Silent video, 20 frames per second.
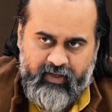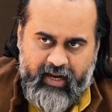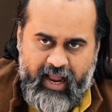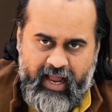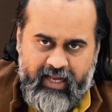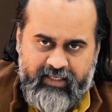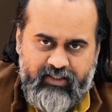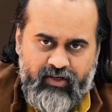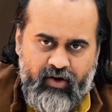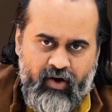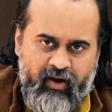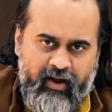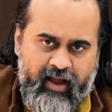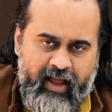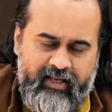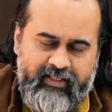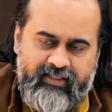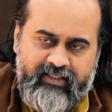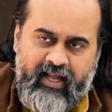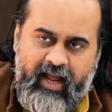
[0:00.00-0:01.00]
As long
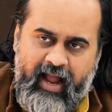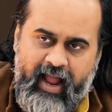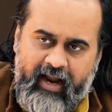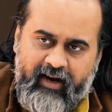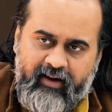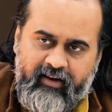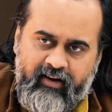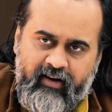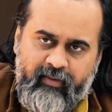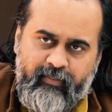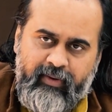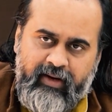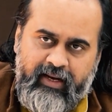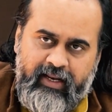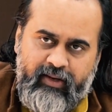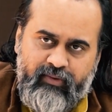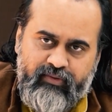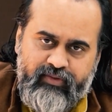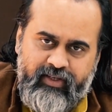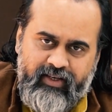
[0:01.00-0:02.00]
as the actor
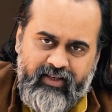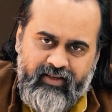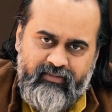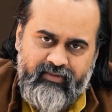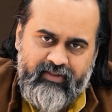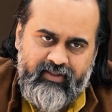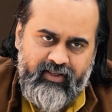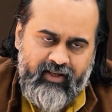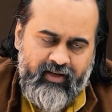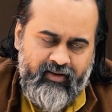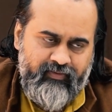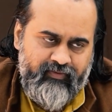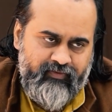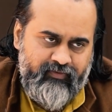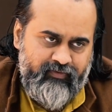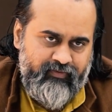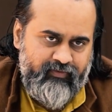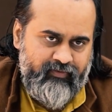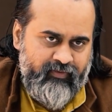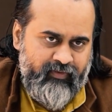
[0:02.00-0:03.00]
believes in himself,
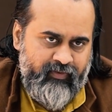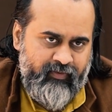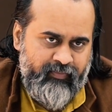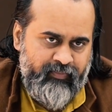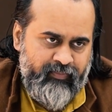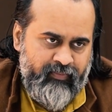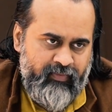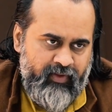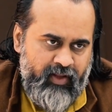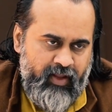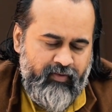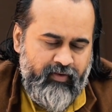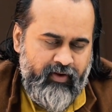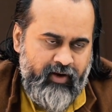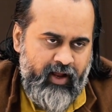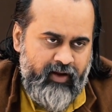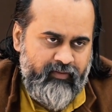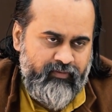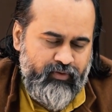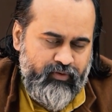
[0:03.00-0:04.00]
he will
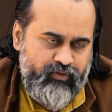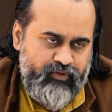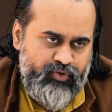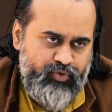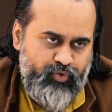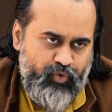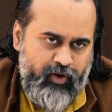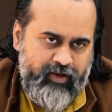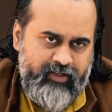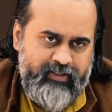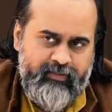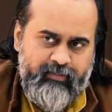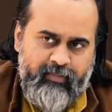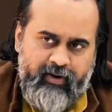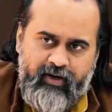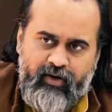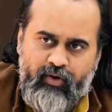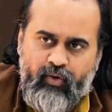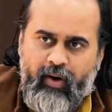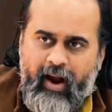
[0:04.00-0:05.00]
have no choice
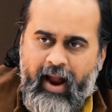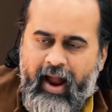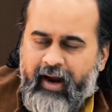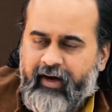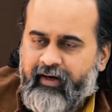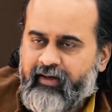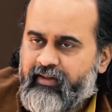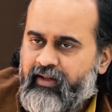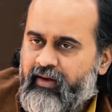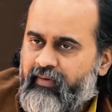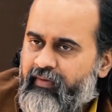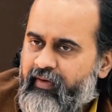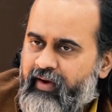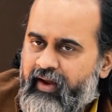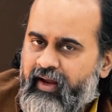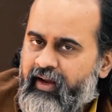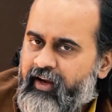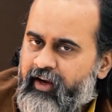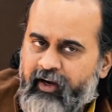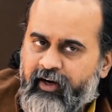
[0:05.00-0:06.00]
but to act the
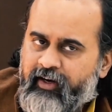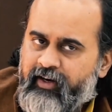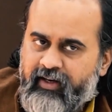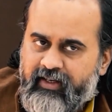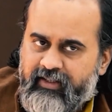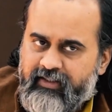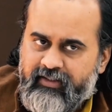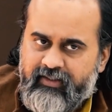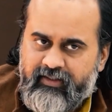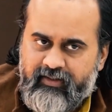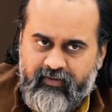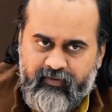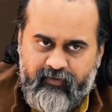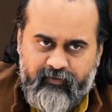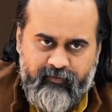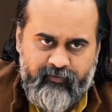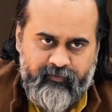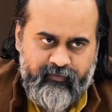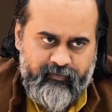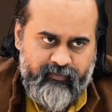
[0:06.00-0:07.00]
way he does.
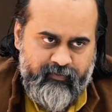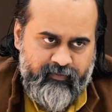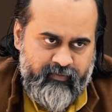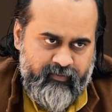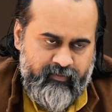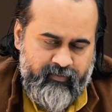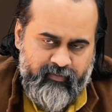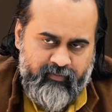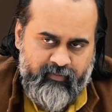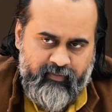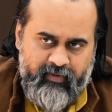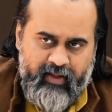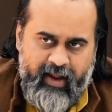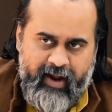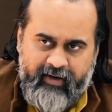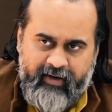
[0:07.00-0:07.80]
The